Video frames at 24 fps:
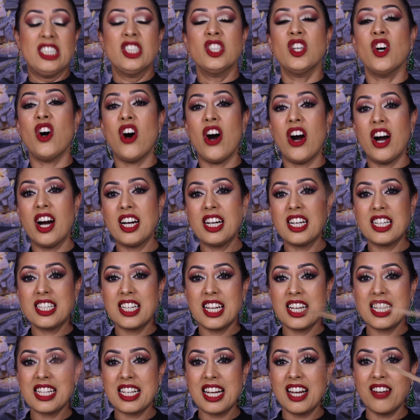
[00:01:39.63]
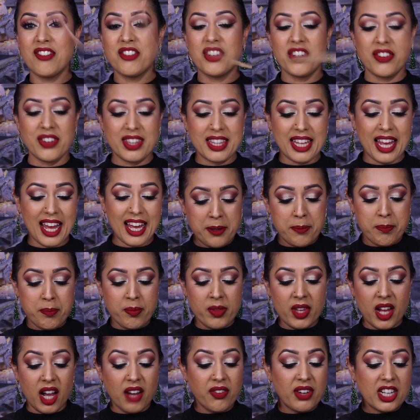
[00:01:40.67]
Oh, they just love doing that.
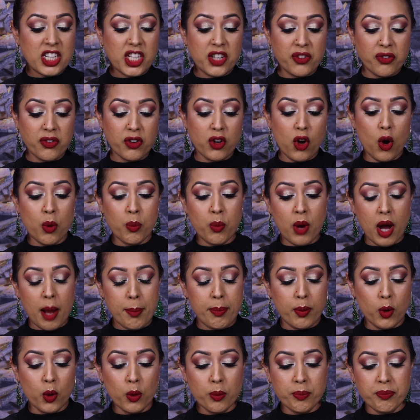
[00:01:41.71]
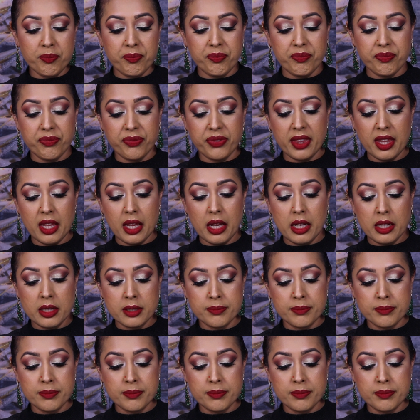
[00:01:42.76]
I've actually forgotten what I bought.